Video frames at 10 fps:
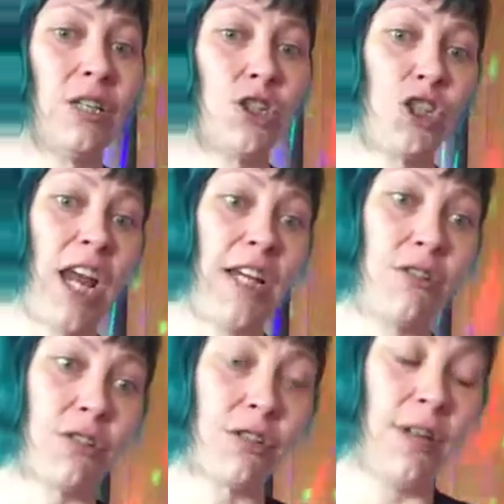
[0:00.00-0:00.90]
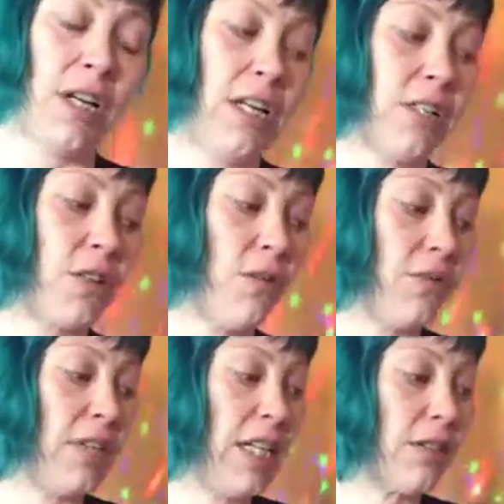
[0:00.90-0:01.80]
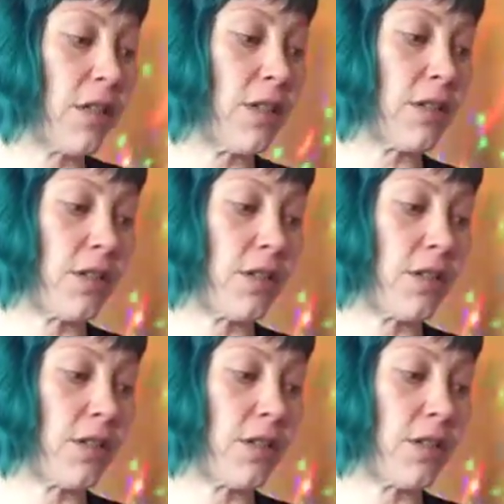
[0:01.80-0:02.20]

change. So these are